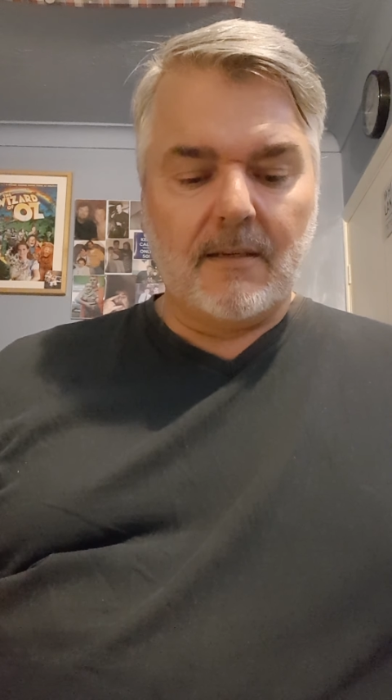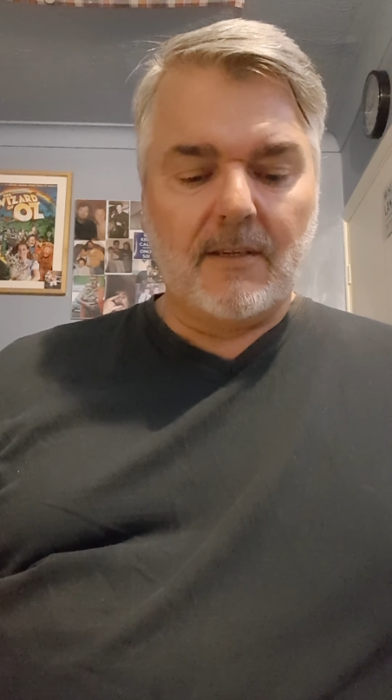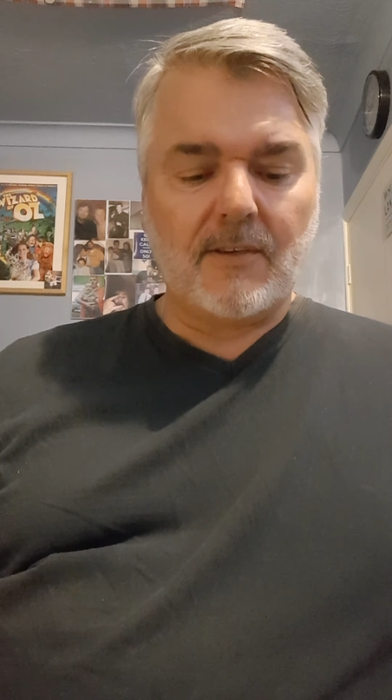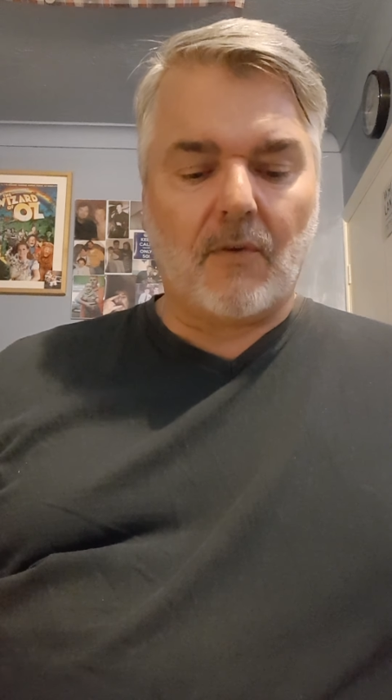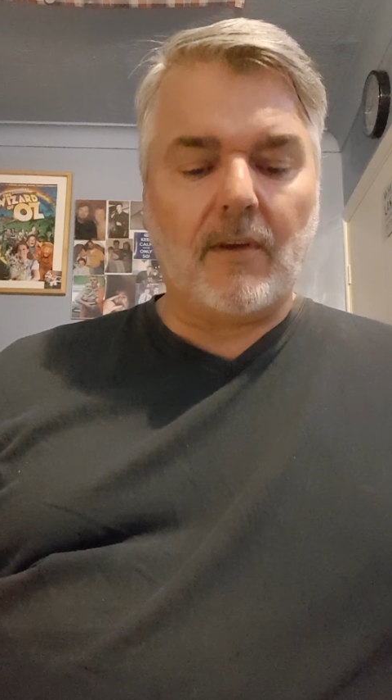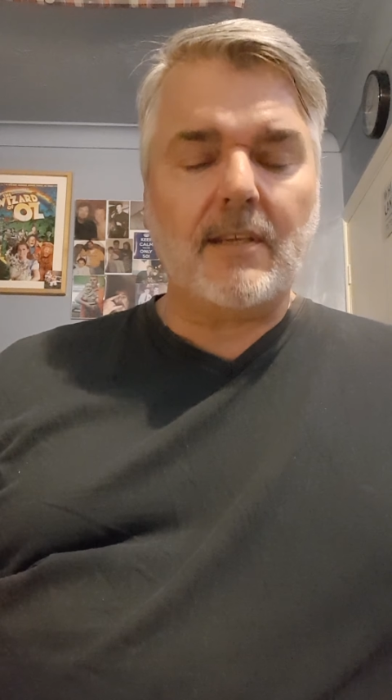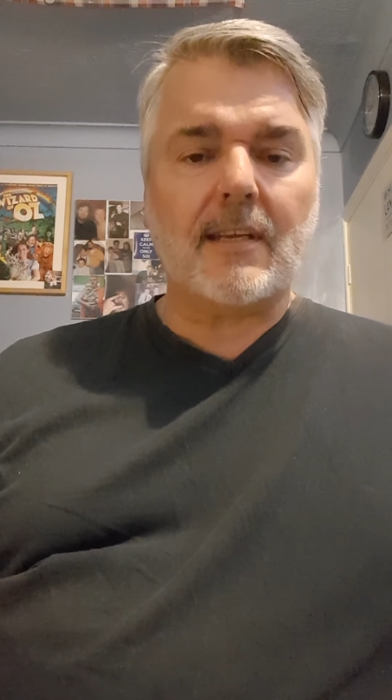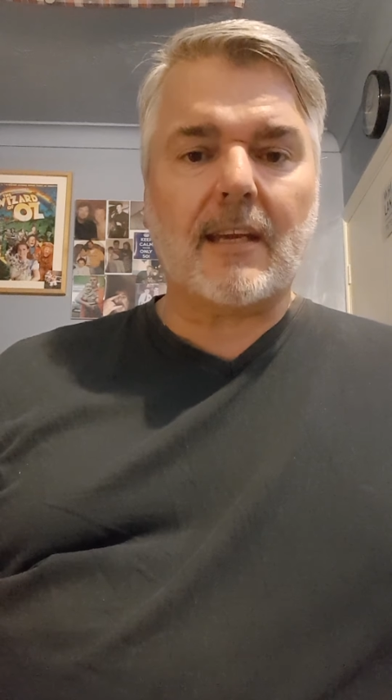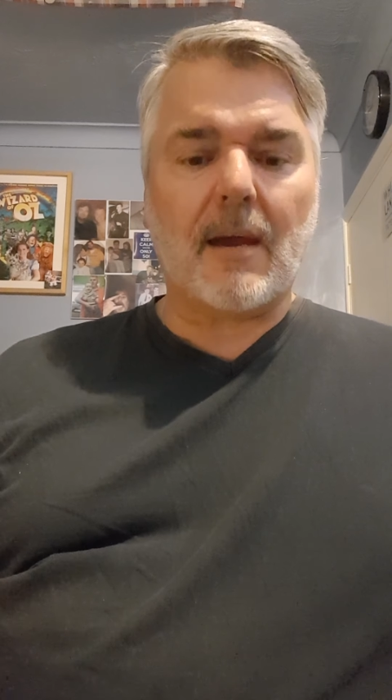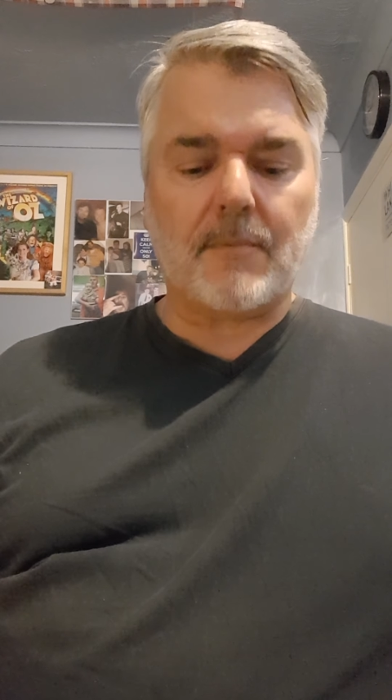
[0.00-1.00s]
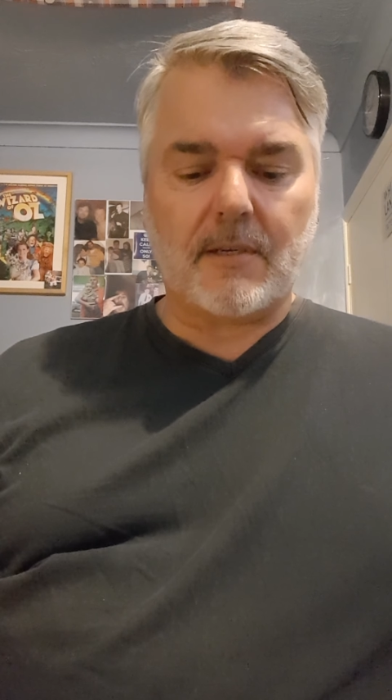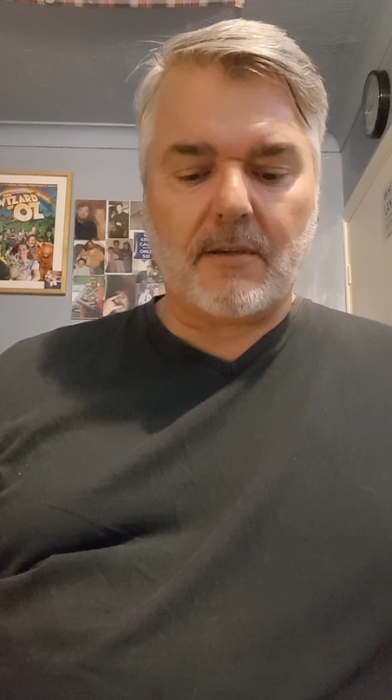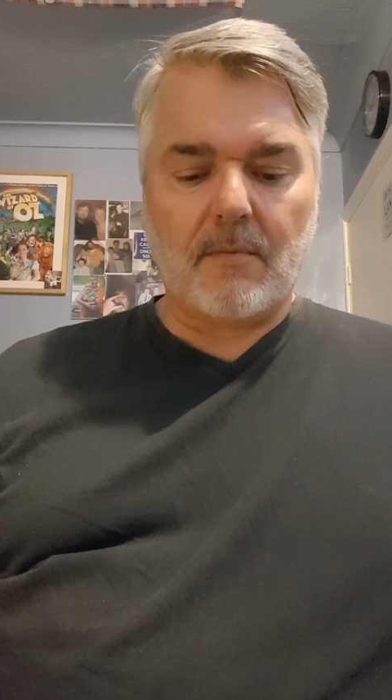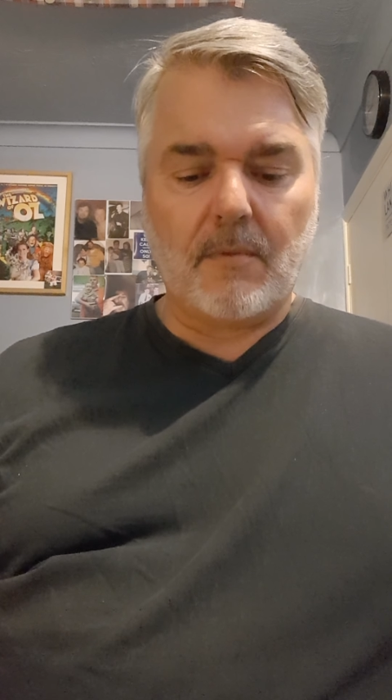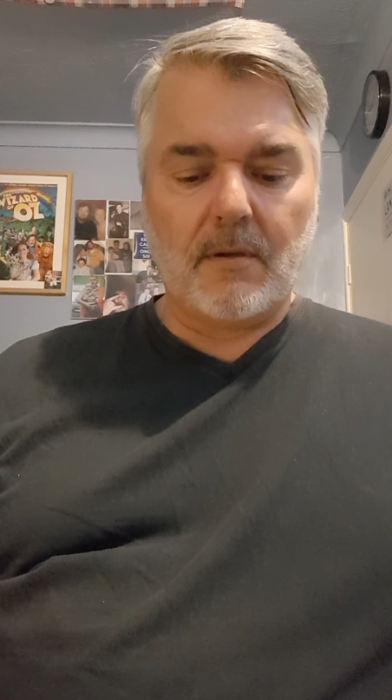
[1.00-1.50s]
"Sorry," said Captain
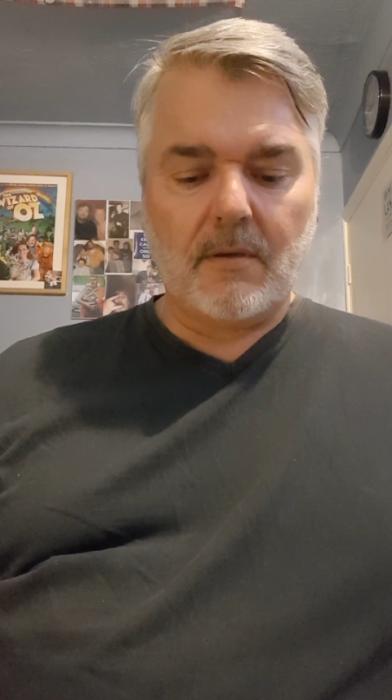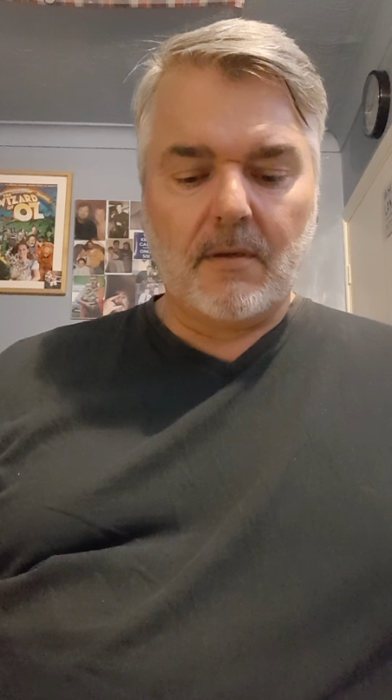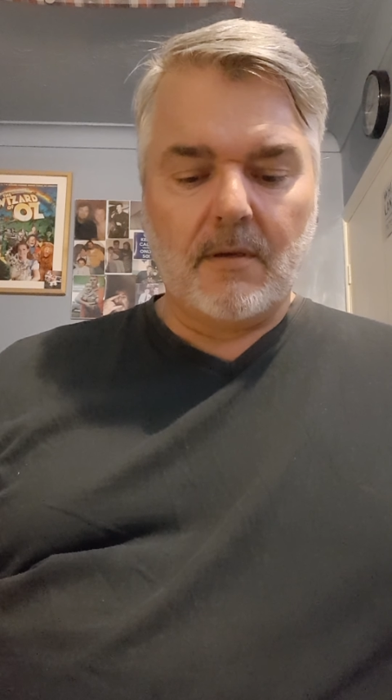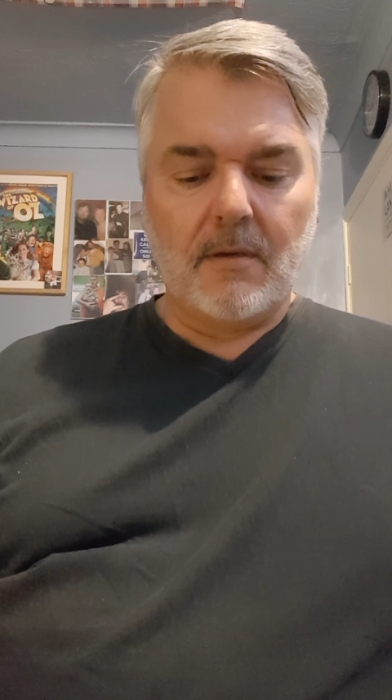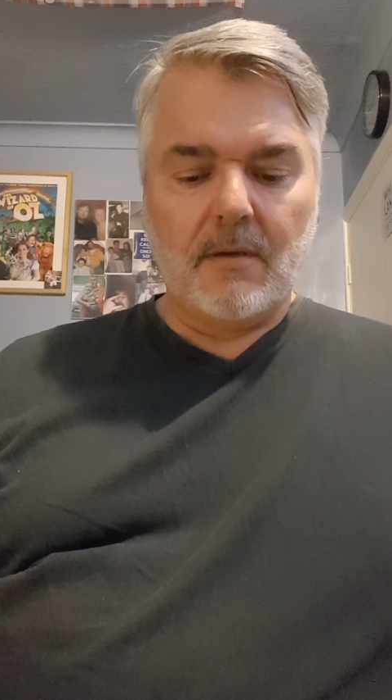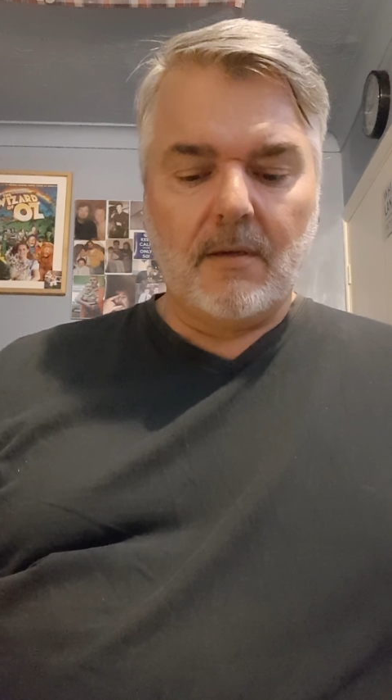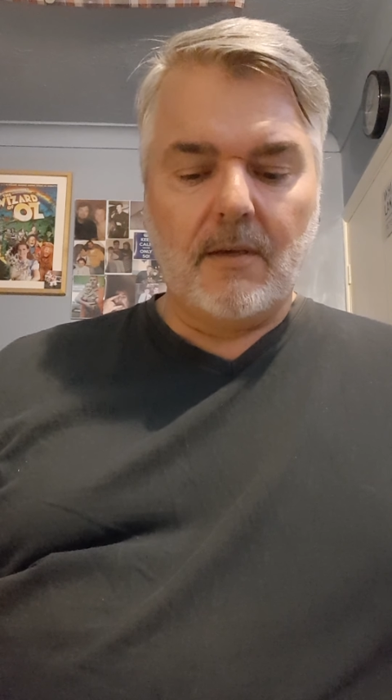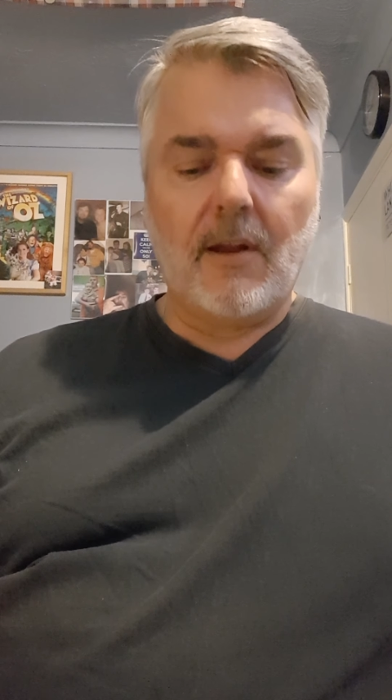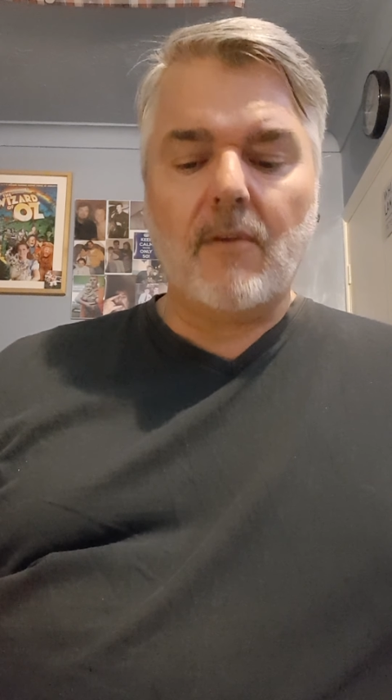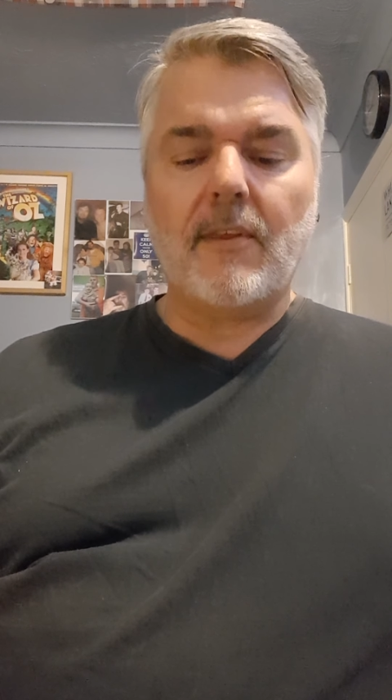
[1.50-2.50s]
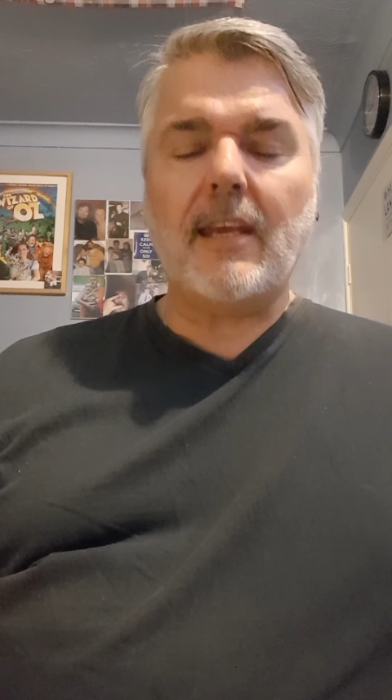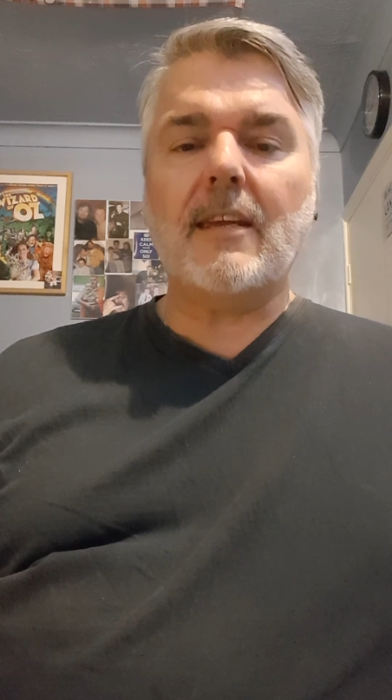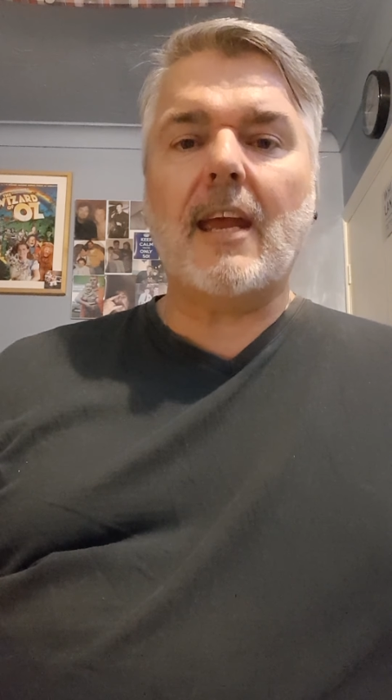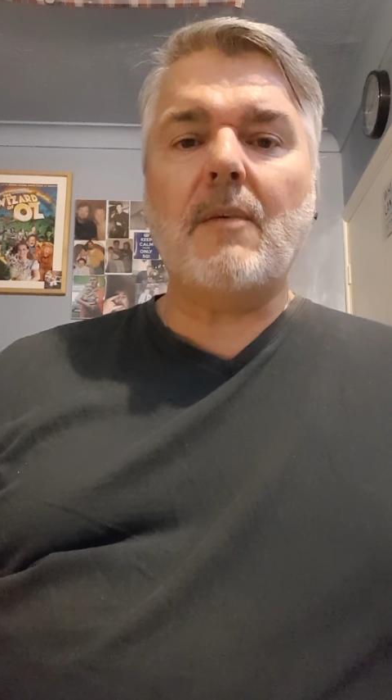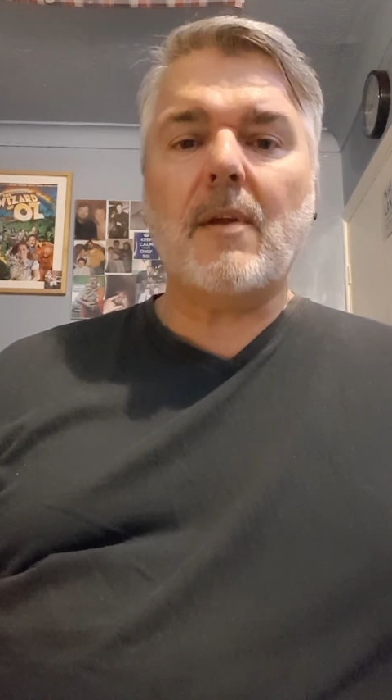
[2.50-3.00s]
Tom. "You don't think
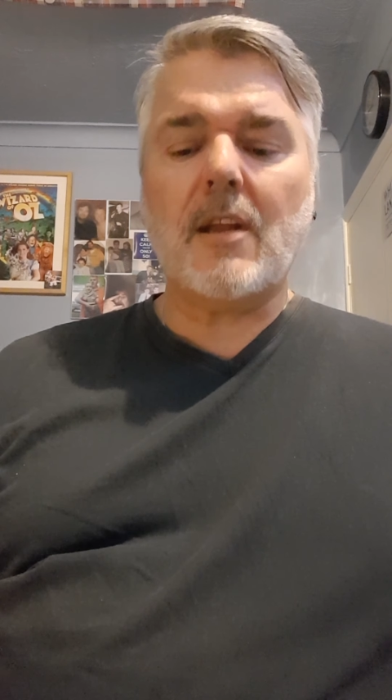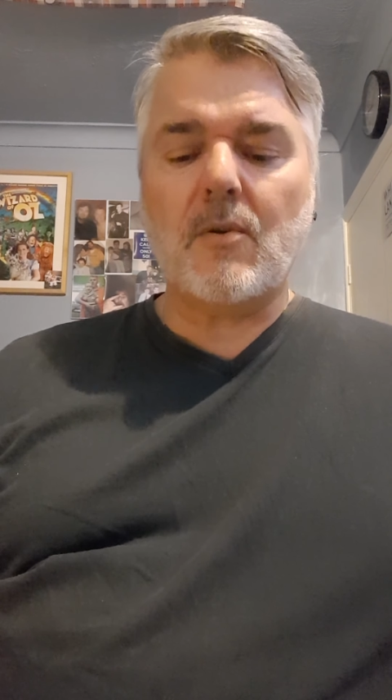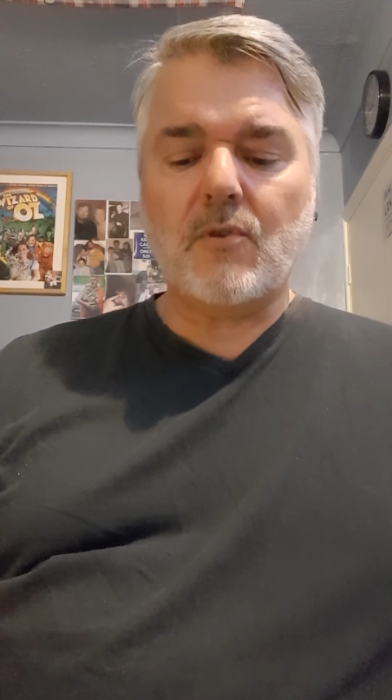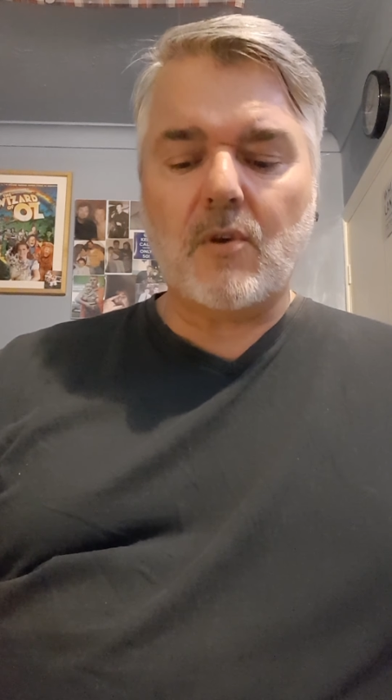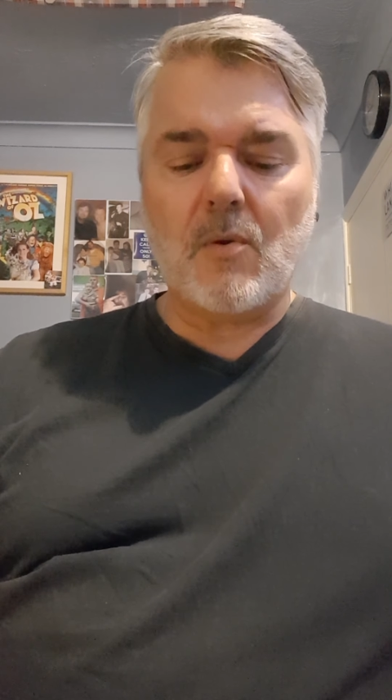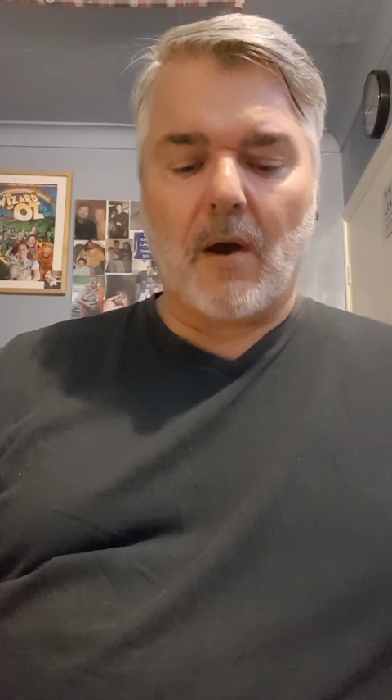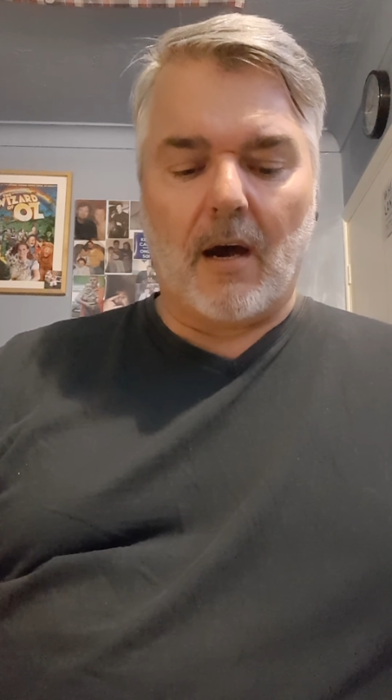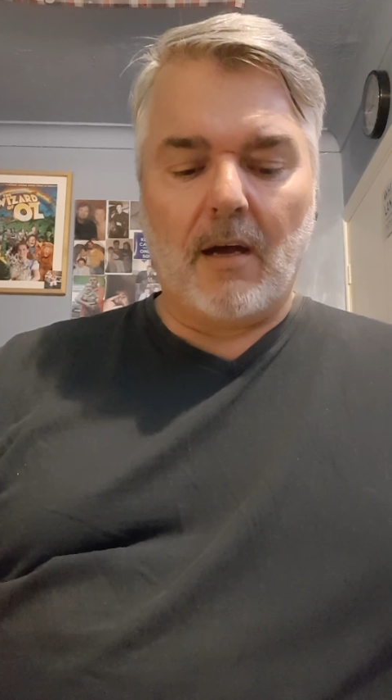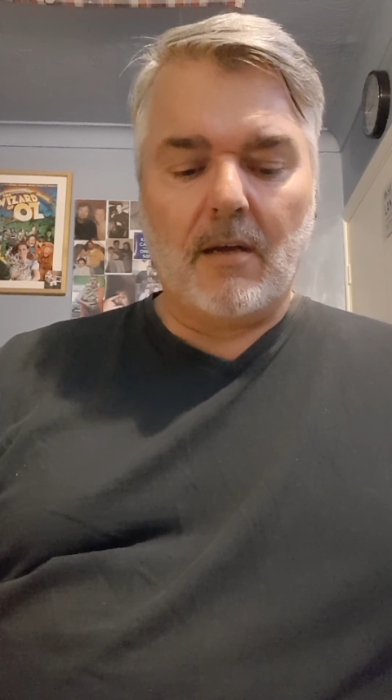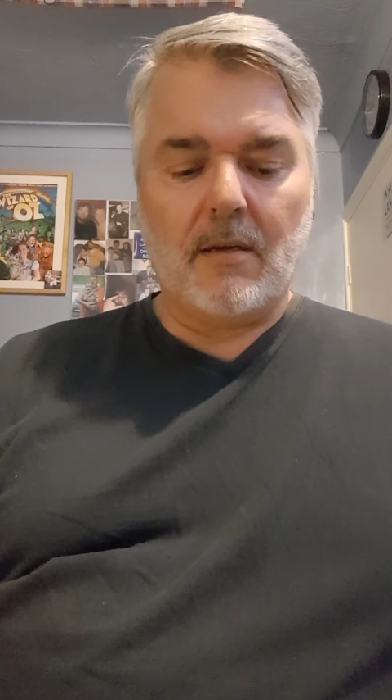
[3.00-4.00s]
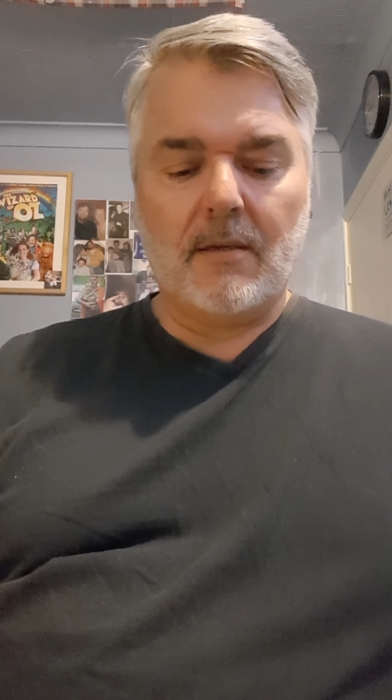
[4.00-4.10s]
anyone knows who you are?"